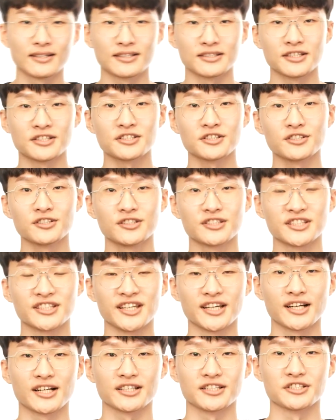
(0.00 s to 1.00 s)
Before I
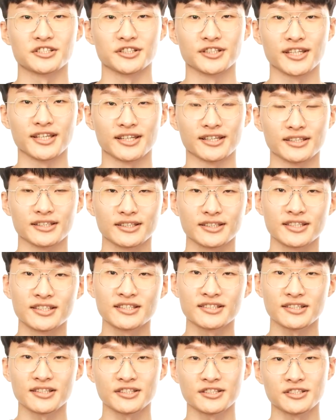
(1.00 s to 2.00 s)
start, I'm
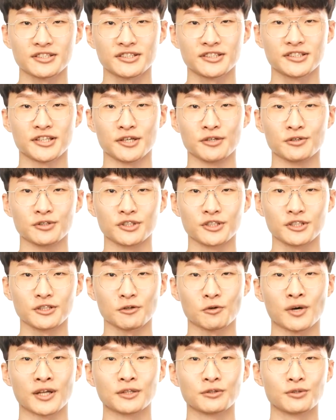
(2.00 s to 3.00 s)
going to ask a
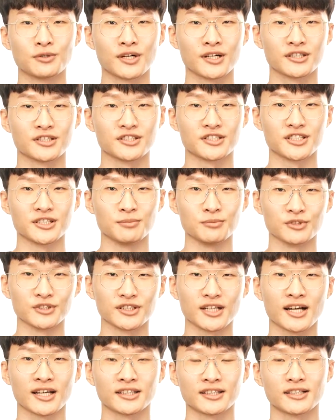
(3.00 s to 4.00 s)
question that will run
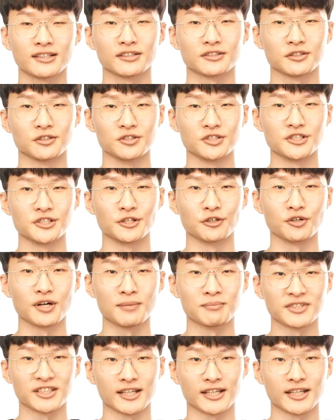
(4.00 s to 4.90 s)
through this session.